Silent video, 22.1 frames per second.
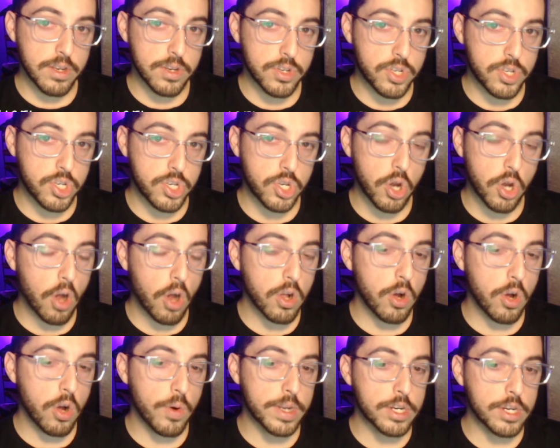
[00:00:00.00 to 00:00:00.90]

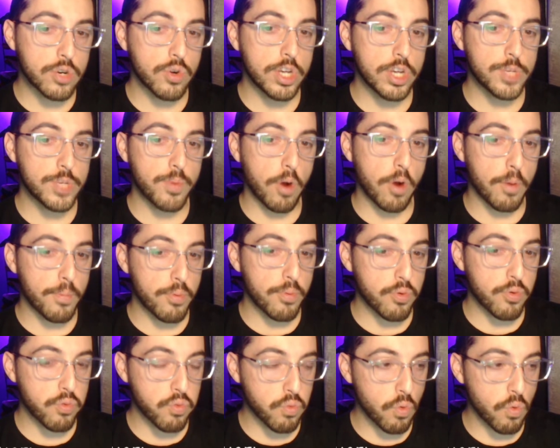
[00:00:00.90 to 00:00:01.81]
Doggo and Crisp are
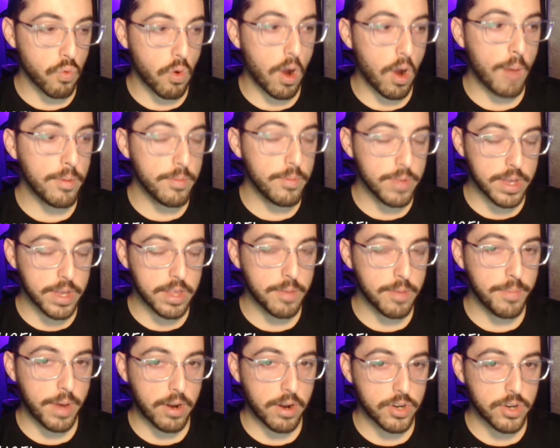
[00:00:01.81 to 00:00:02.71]
probably the
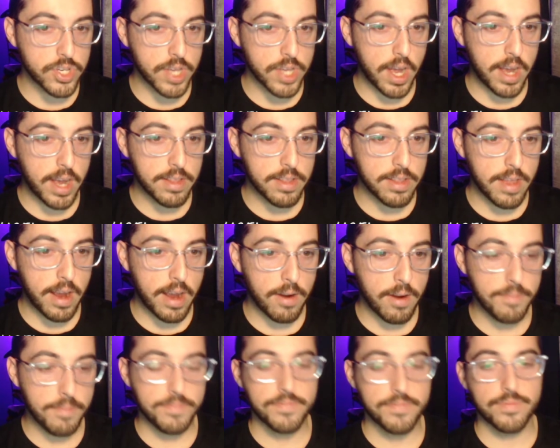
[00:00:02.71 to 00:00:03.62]
better side
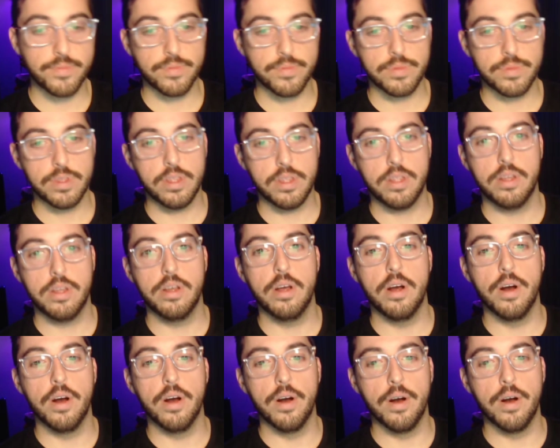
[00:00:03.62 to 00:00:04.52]
there.
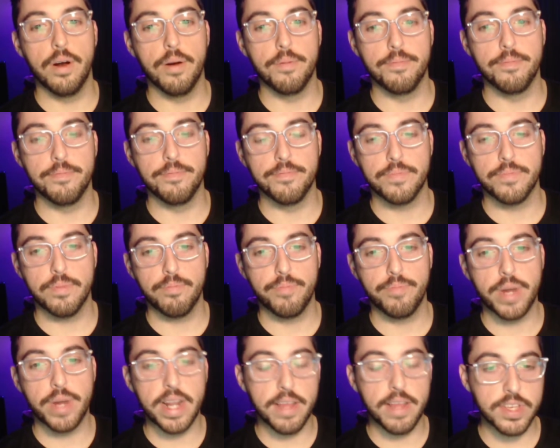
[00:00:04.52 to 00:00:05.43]

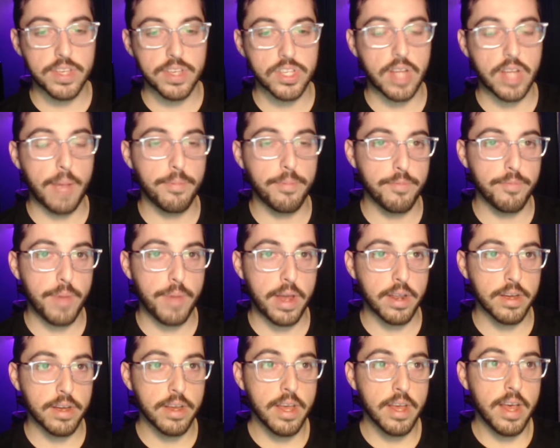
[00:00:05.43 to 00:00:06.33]
But in this type of
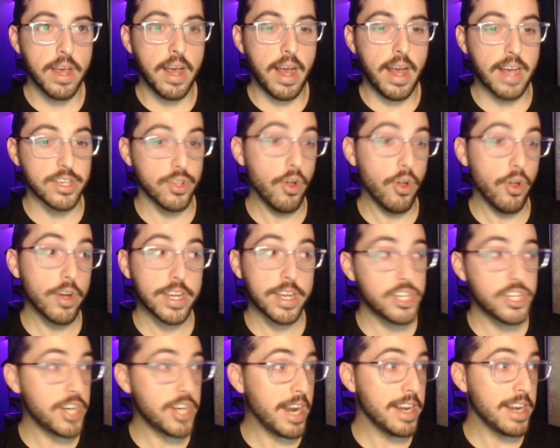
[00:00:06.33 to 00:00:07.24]
meta, as long
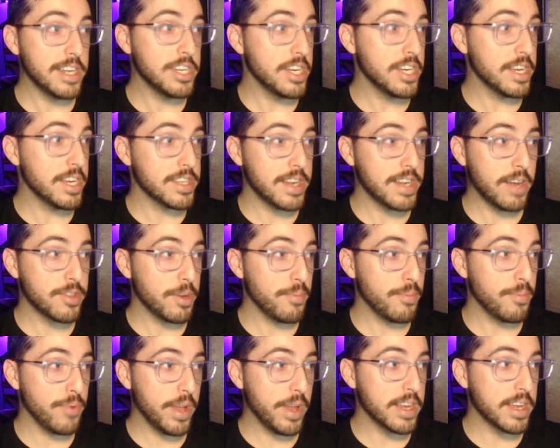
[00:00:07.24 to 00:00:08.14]
as JDG isn't out there
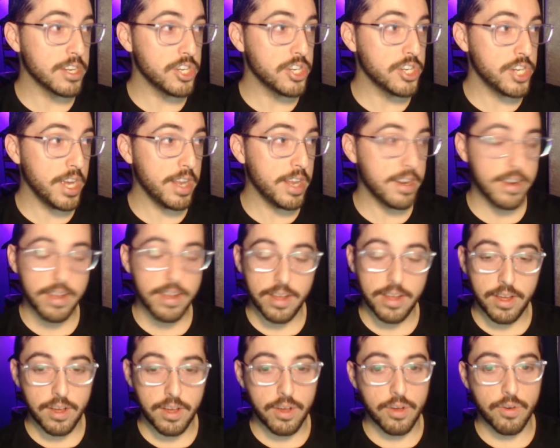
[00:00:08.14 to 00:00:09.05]
playing Jhin,
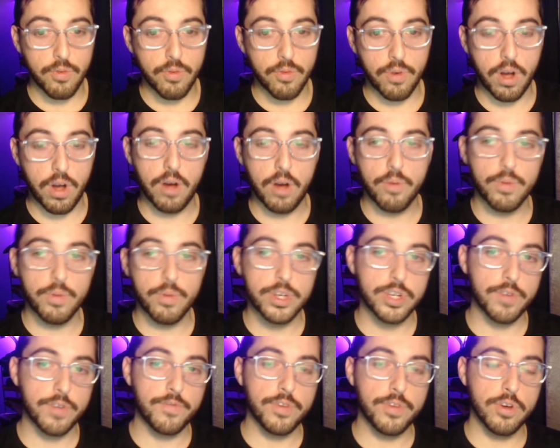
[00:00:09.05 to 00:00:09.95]
we
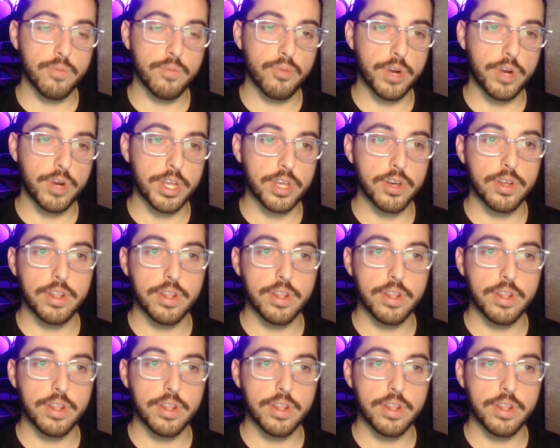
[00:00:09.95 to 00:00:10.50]
should feel pretty good